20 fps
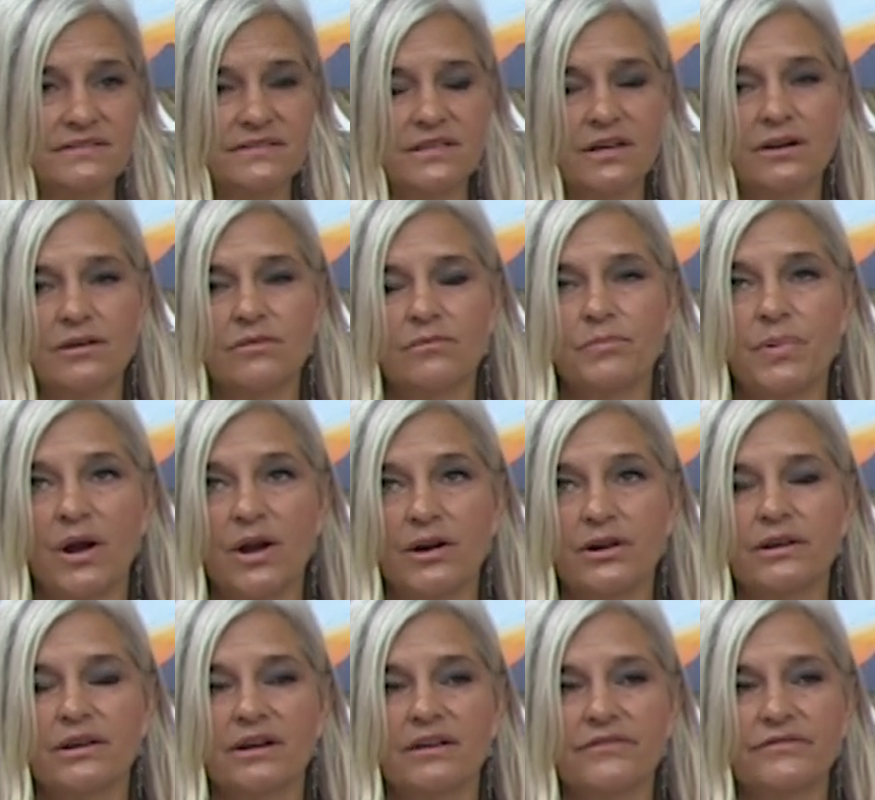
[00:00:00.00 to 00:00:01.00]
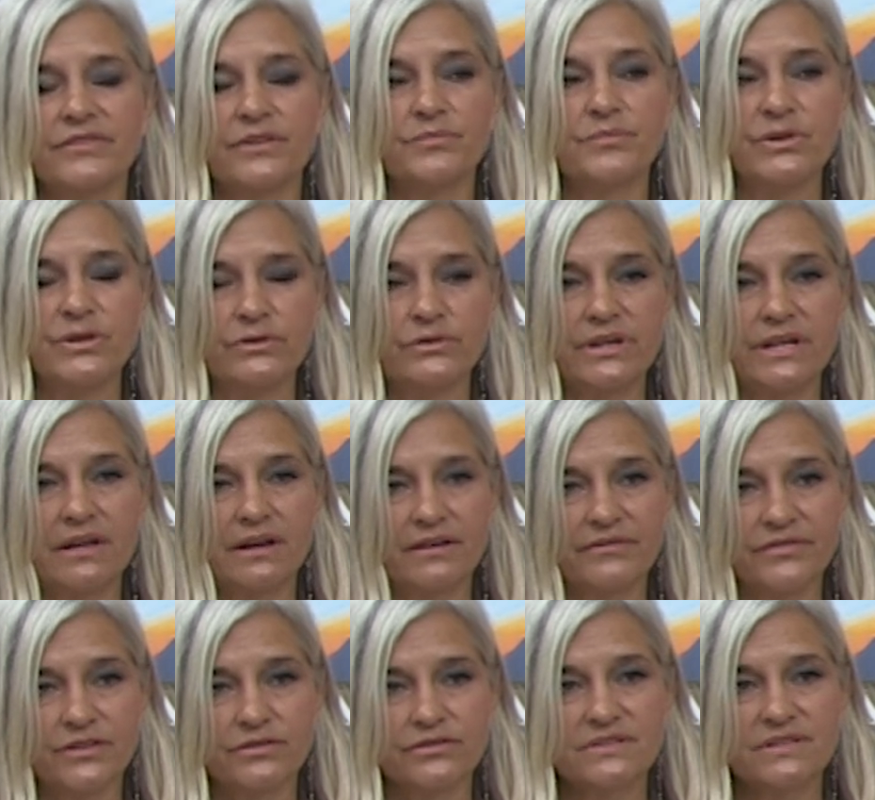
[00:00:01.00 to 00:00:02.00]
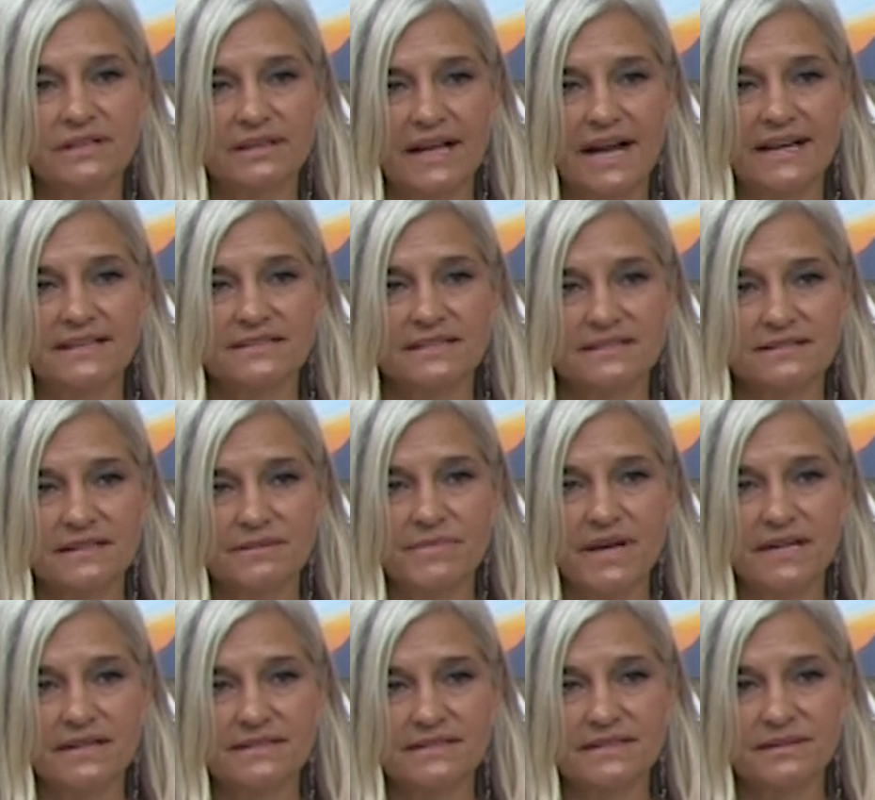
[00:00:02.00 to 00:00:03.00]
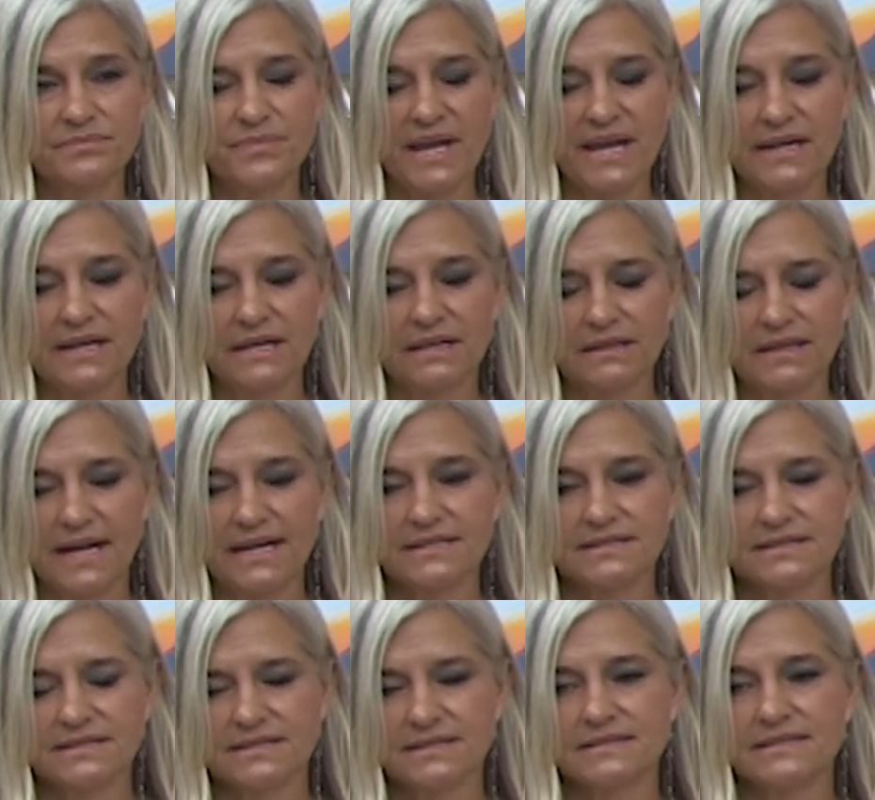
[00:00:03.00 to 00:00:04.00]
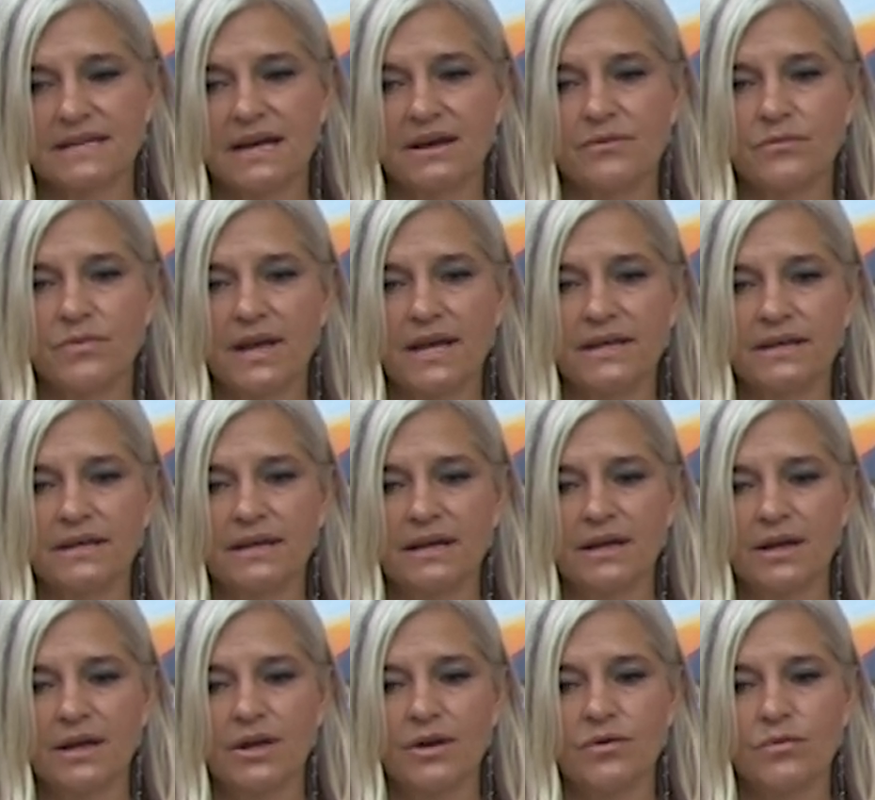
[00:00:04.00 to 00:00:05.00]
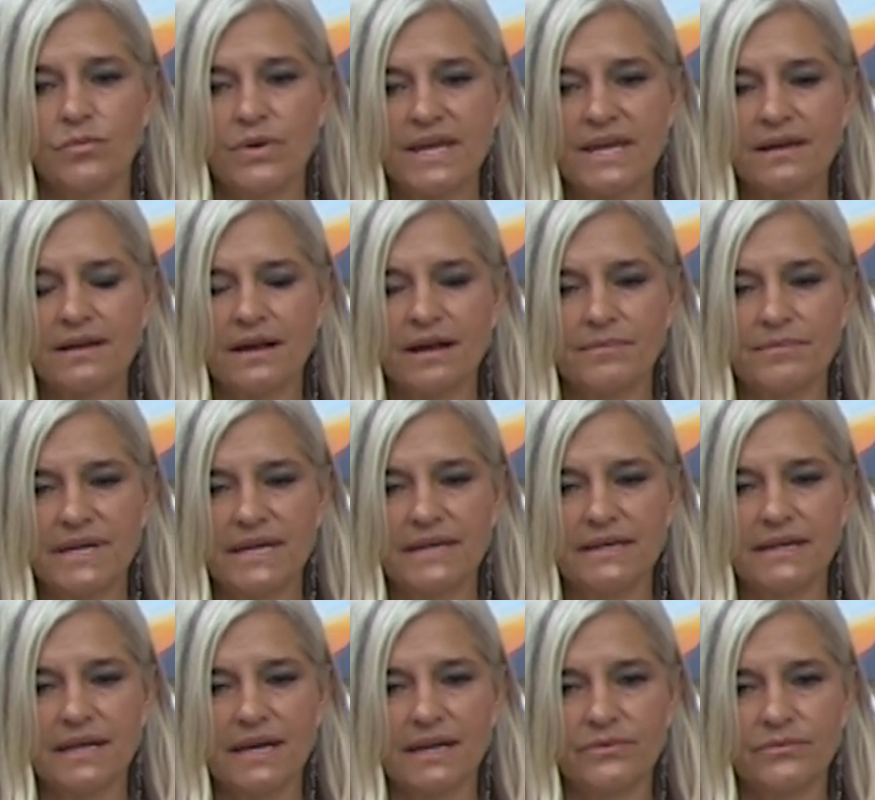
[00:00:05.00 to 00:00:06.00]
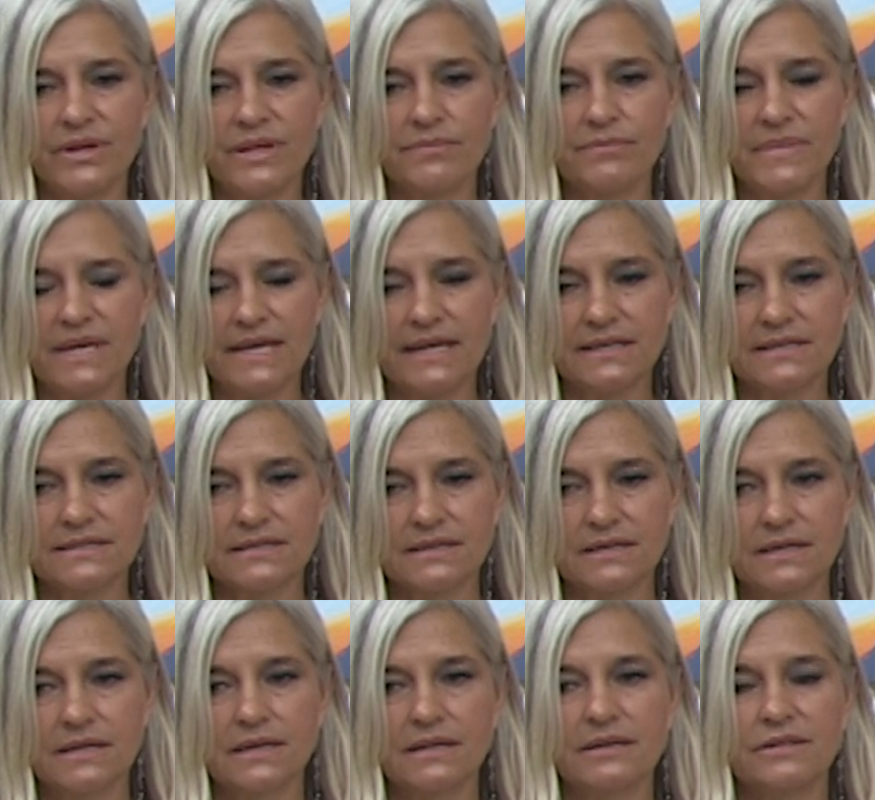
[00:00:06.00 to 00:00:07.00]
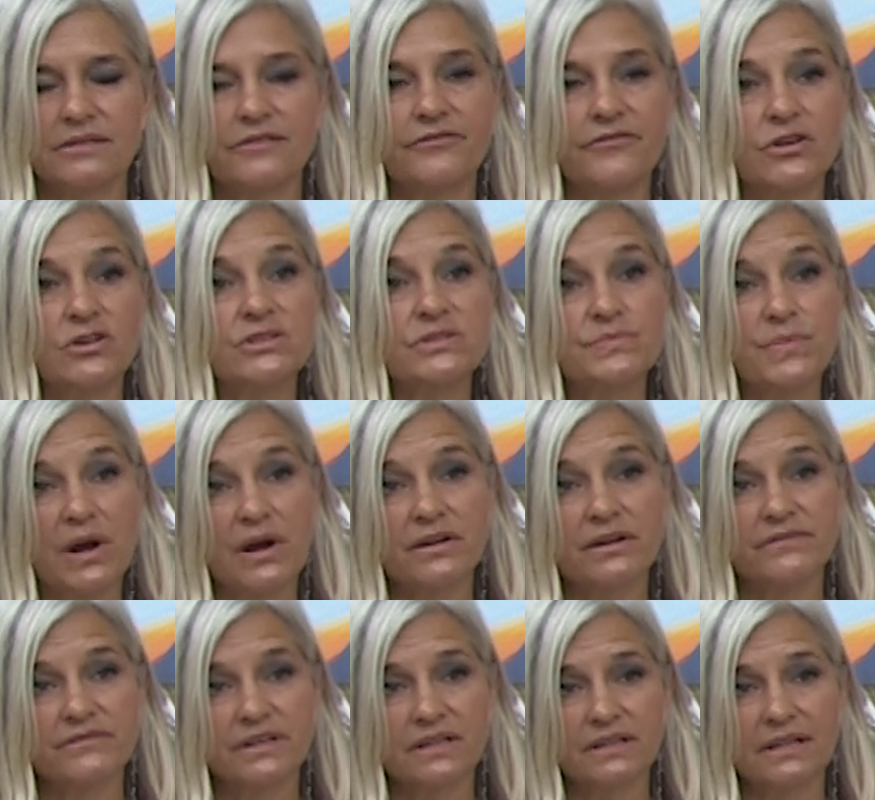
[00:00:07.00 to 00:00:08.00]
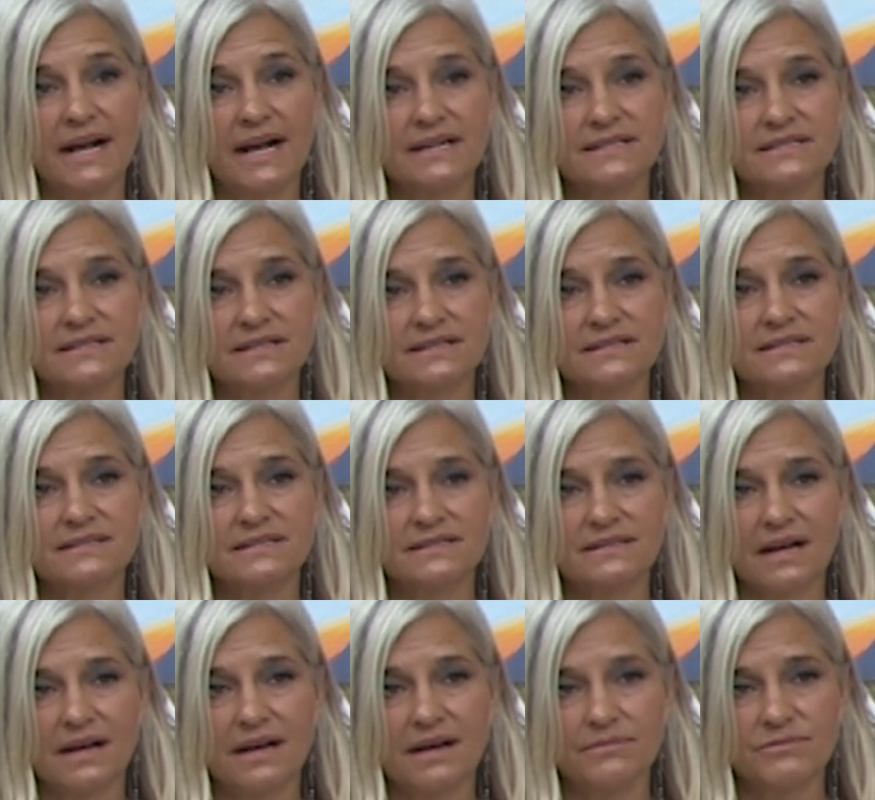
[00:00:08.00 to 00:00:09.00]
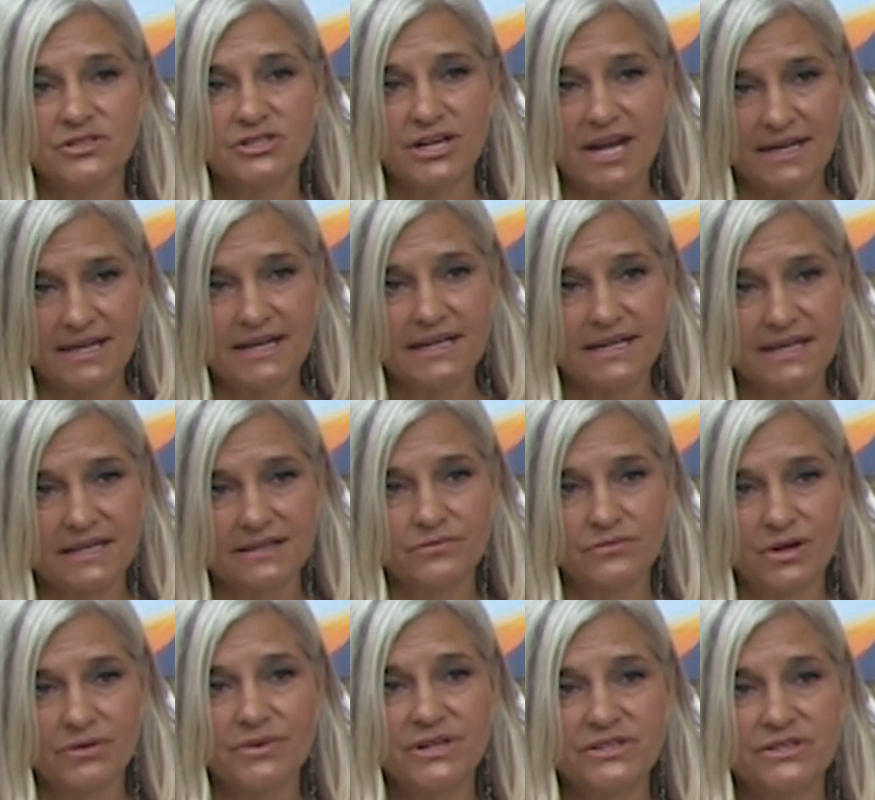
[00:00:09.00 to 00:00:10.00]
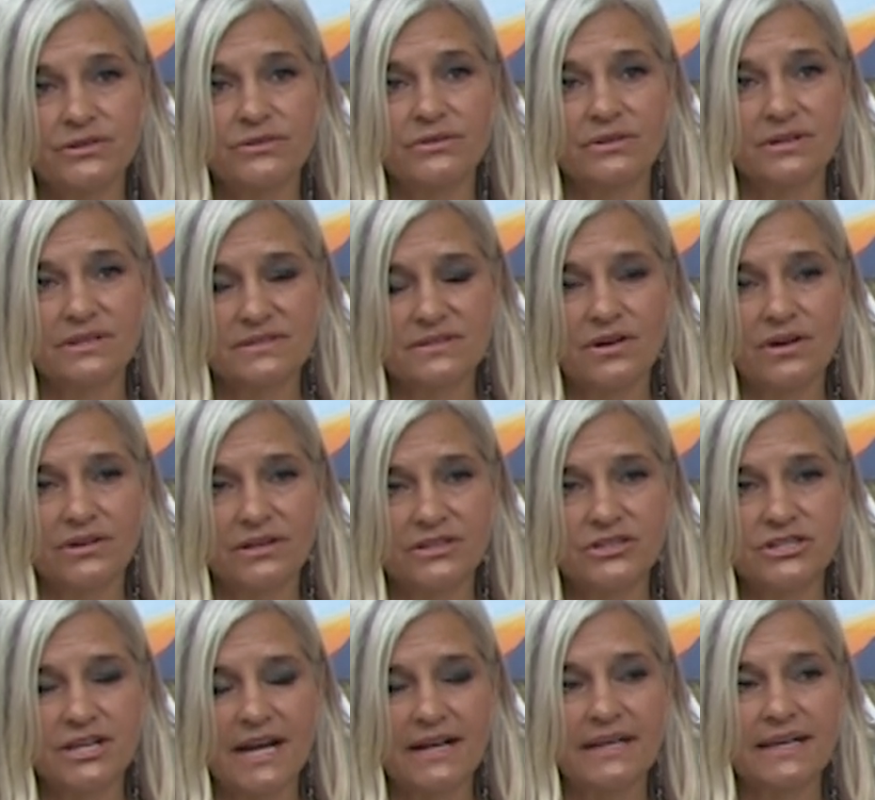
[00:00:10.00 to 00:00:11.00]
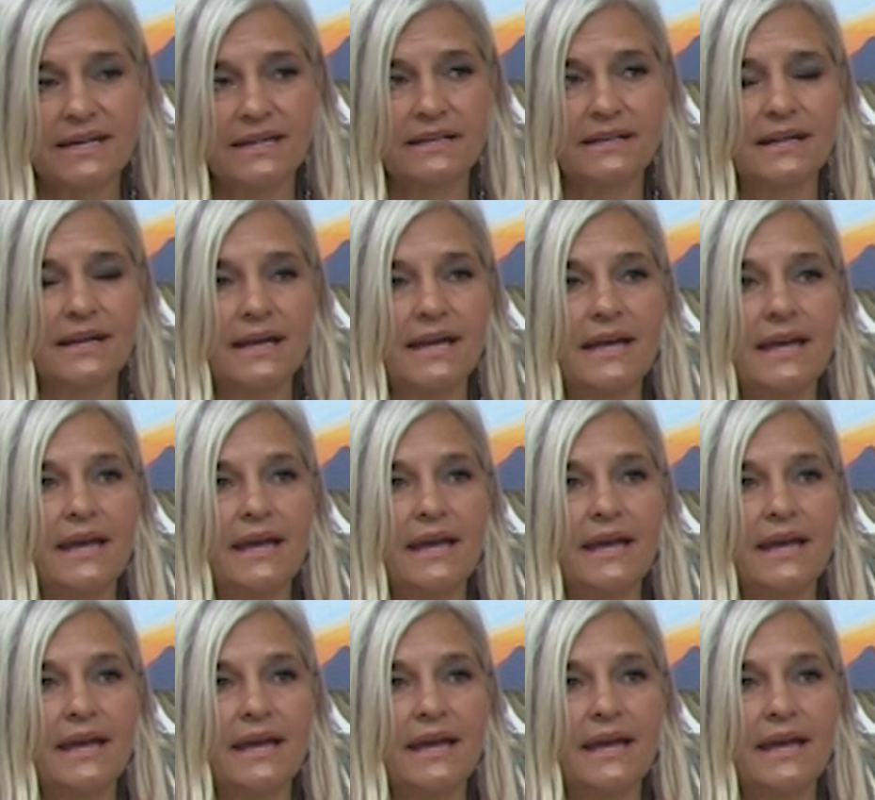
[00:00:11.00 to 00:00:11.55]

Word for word: So part of the beauty of those classes, the medicine painting classes, is that when we come in and we meet, the first part of the class is um, checking in. What we do is called a check-in,